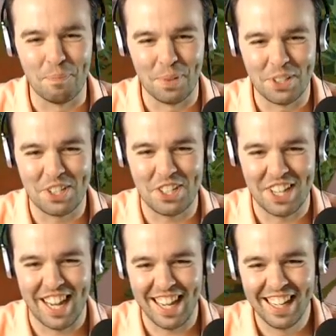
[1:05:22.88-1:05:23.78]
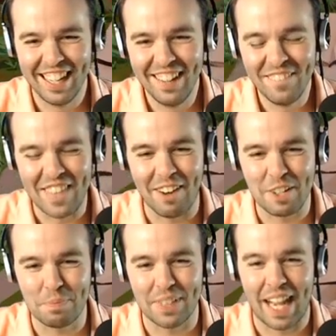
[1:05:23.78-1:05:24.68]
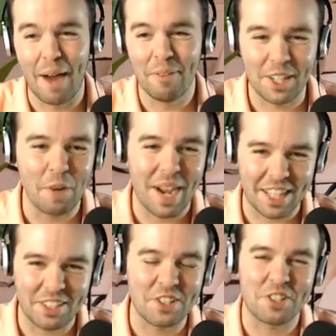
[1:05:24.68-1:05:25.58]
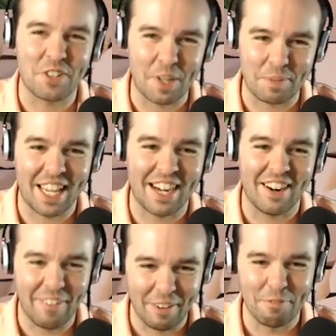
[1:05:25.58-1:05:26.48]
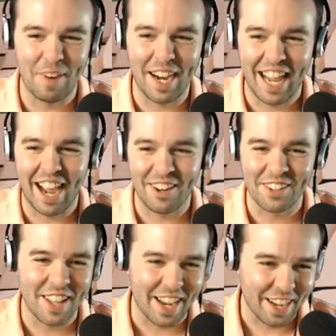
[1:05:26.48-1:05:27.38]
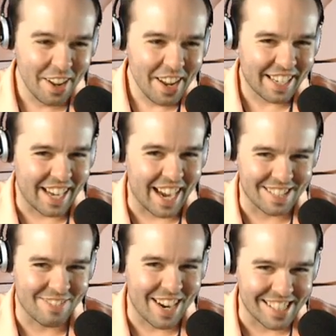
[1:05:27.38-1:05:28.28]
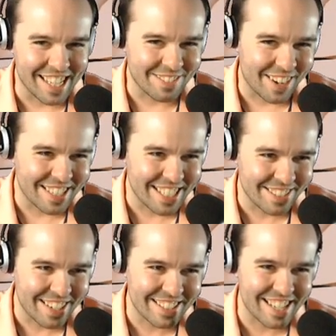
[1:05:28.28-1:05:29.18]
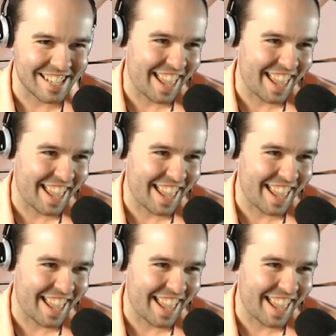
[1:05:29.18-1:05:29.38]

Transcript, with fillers: Bullshit. That was planned. I'm gonna go back to your stream later, and I'm gonna find out you're like, guys, watch this, watch this, watch this.